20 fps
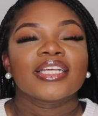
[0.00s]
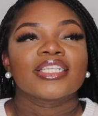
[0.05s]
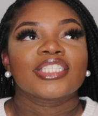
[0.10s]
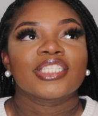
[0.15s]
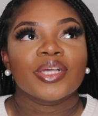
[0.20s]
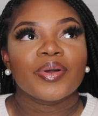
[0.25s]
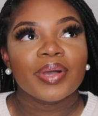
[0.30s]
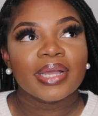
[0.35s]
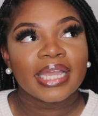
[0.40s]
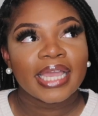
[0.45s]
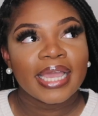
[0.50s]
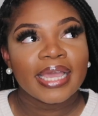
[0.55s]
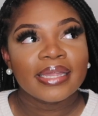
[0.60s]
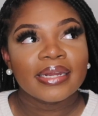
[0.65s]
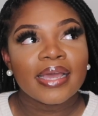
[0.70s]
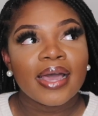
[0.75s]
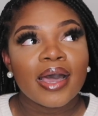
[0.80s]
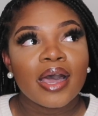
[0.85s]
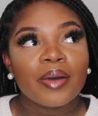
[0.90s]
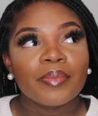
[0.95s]
So
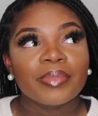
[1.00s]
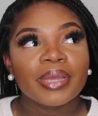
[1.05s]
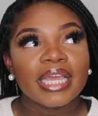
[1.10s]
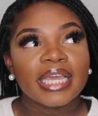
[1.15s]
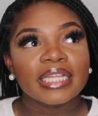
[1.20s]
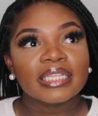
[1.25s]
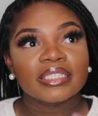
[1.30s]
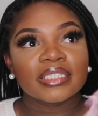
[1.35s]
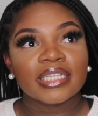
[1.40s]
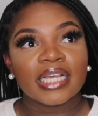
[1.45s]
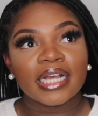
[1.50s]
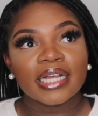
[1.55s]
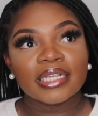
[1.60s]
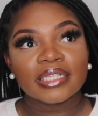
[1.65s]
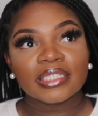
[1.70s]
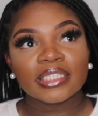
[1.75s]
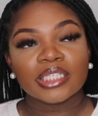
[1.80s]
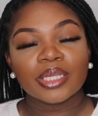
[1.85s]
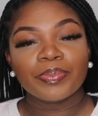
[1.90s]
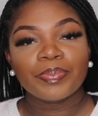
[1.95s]
again, it
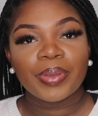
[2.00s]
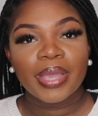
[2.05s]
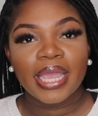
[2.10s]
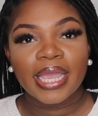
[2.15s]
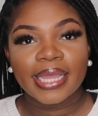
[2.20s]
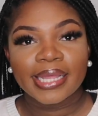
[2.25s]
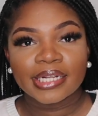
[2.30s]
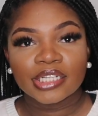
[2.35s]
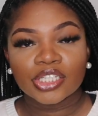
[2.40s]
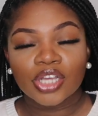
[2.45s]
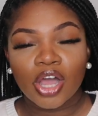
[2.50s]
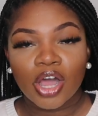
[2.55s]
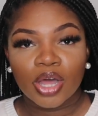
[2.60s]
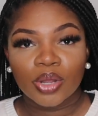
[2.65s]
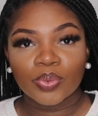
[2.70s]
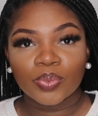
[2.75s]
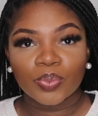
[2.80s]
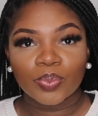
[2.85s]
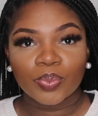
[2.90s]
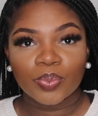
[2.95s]
does depend
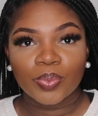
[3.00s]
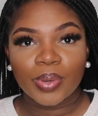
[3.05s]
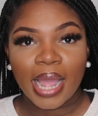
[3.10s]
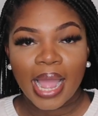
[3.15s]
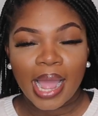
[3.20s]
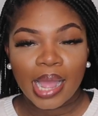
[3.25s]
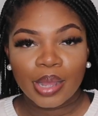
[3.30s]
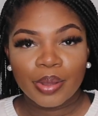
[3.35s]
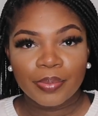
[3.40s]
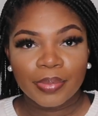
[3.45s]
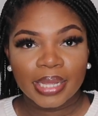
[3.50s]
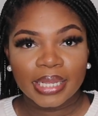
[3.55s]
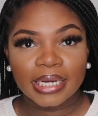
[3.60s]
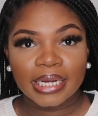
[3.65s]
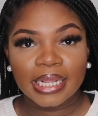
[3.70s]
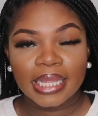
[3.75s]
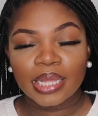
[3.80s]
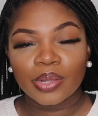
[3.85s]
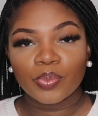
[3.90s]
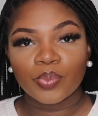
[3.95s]
on how
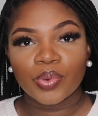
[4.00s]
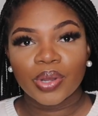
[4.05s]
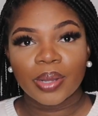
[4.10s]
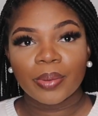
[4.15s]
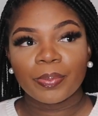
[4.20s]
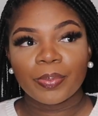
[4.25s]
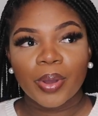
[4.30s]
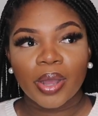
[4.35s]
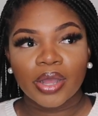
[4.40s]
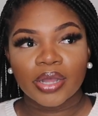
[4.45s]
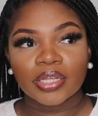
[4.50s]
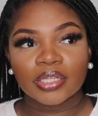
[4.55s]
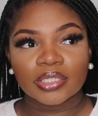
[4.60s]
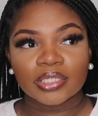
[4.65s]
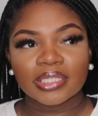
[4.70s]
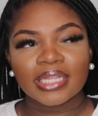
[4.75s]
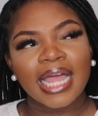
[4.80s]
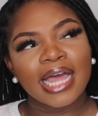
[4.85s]
many and what parts.